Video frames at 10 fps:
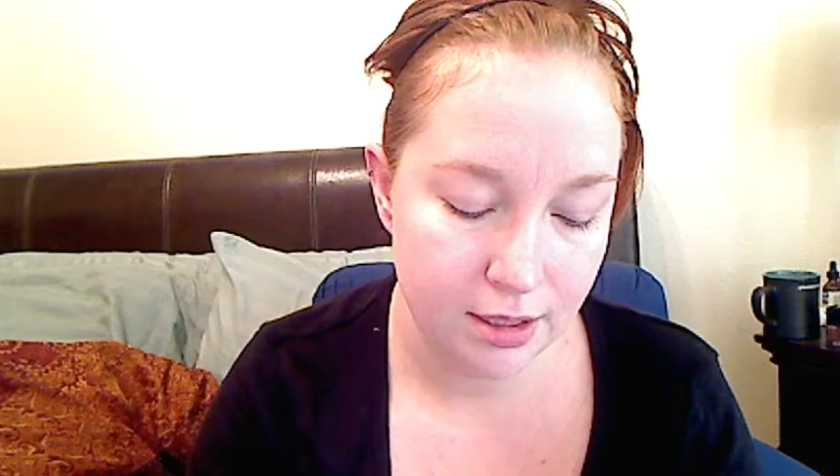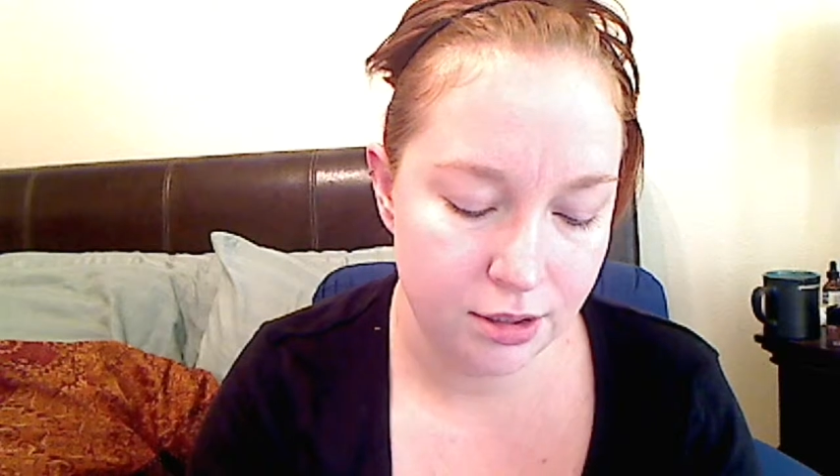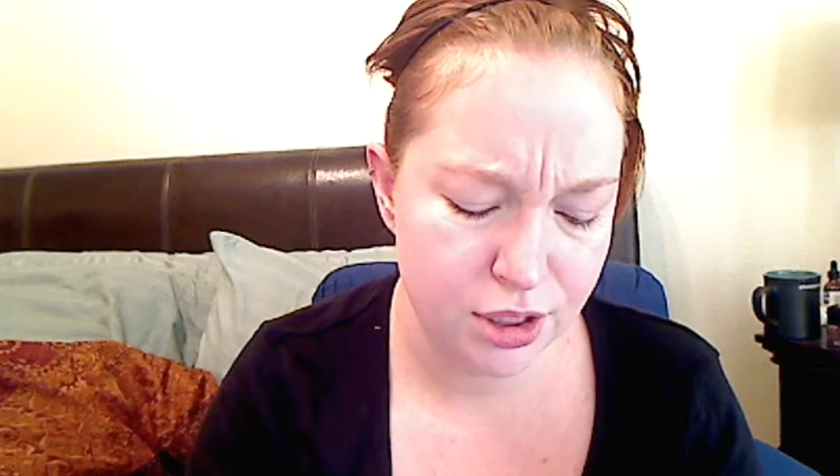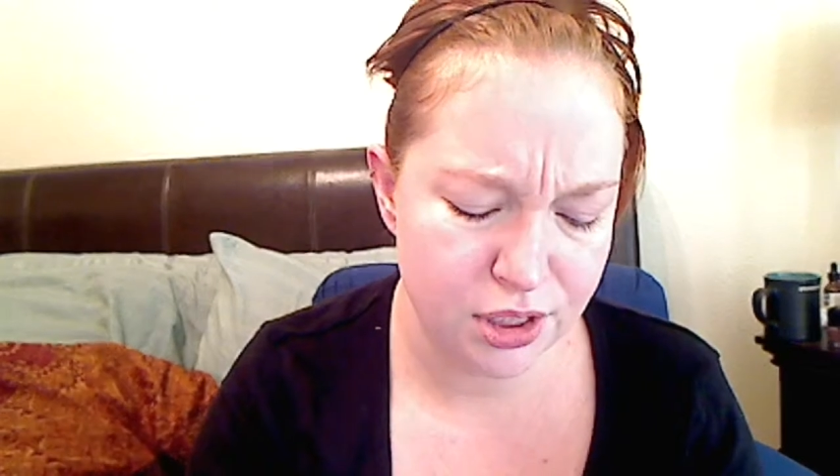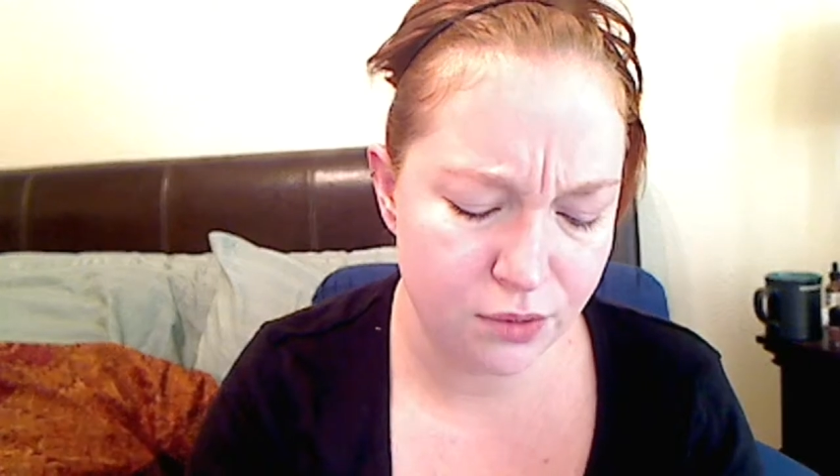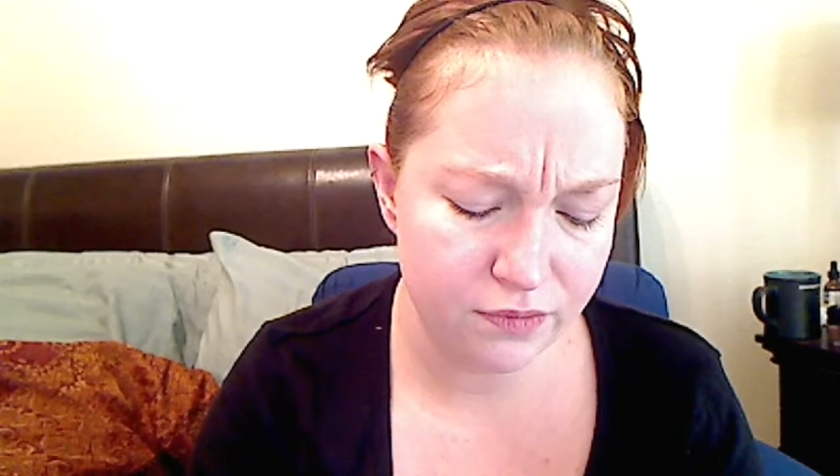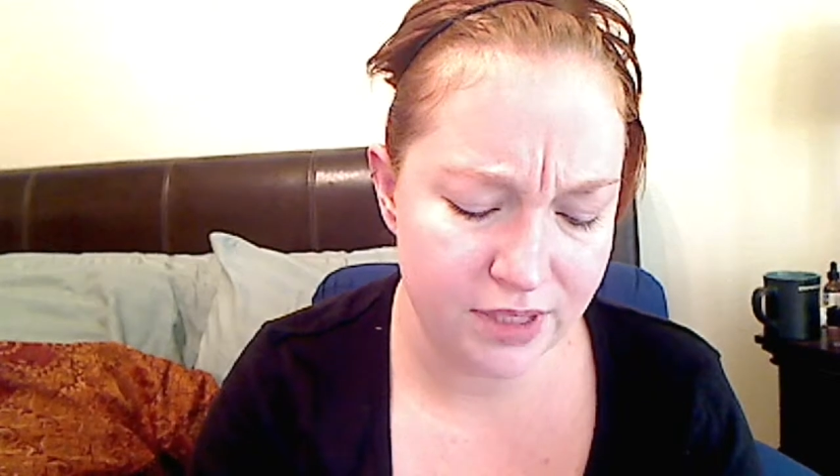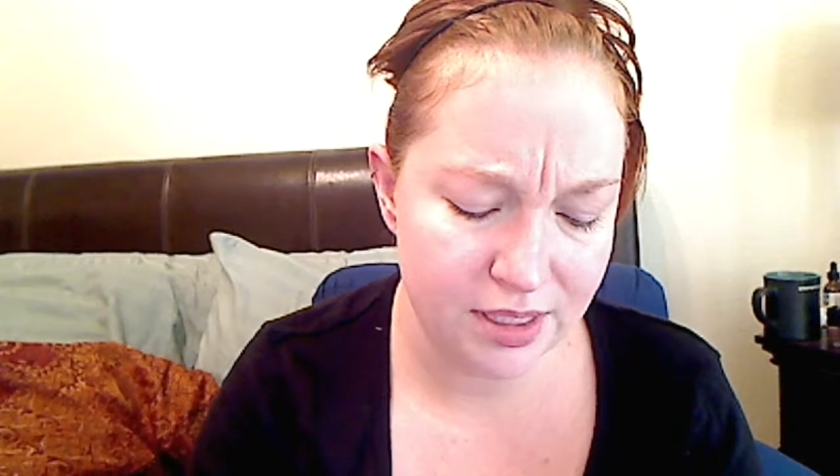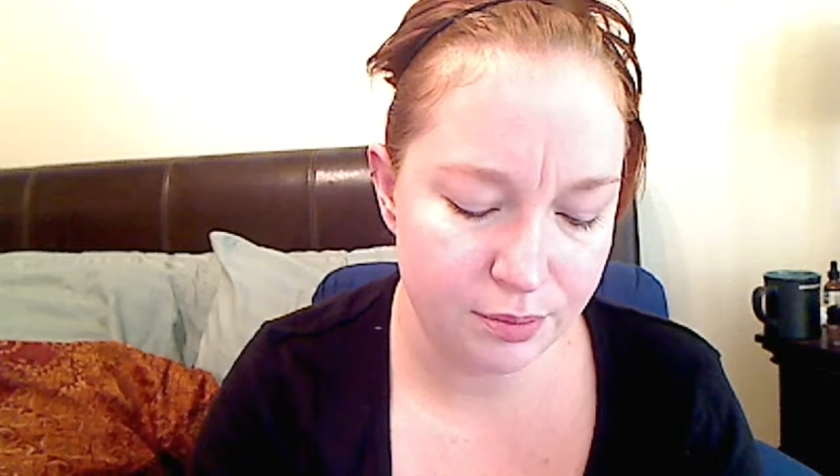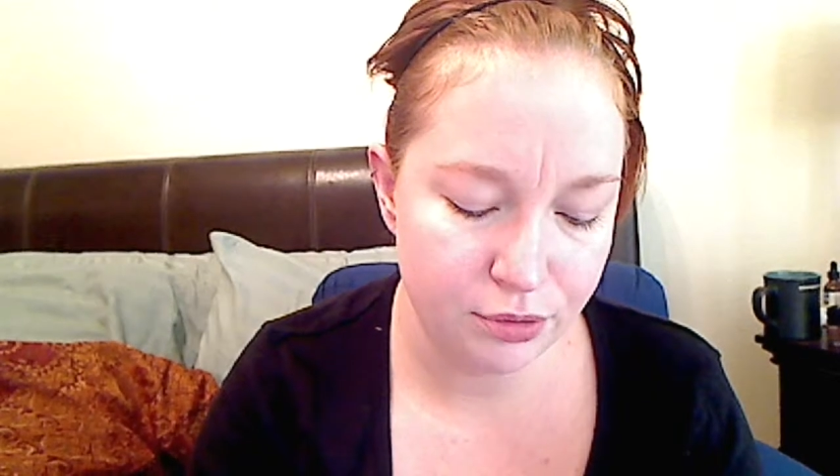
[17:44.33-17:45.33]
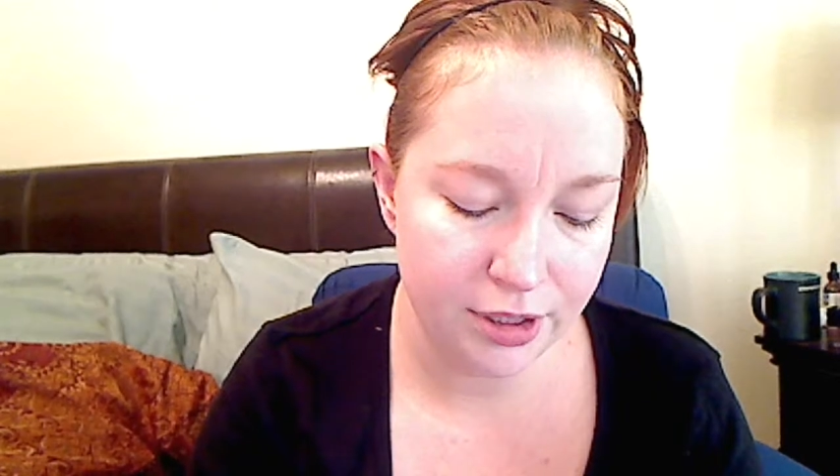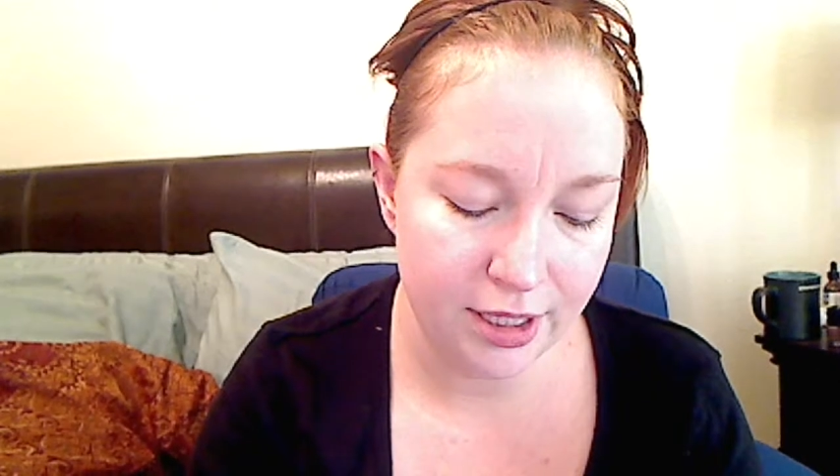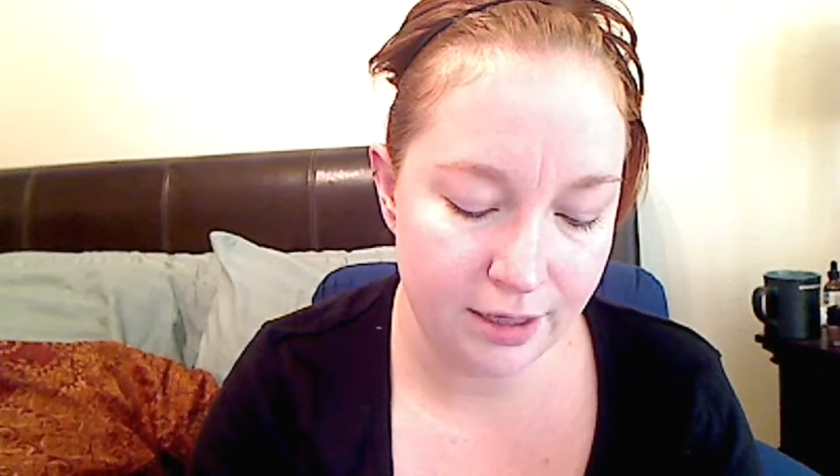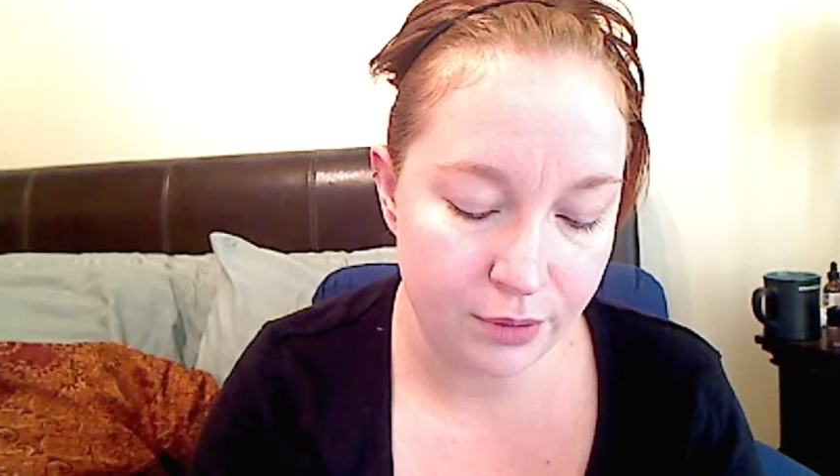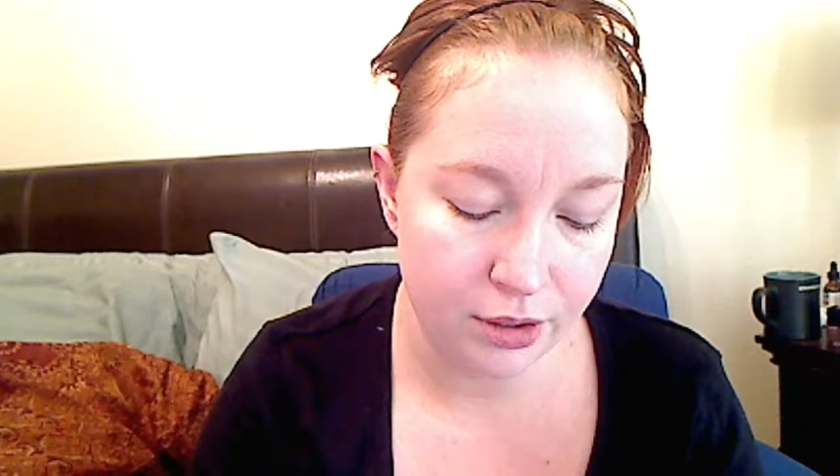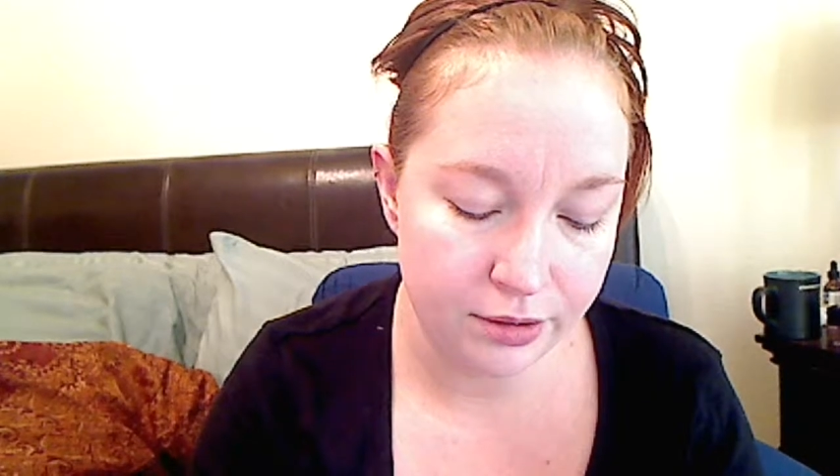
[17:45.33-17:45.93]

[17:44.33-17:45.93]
Just sort of stippling, and I'm not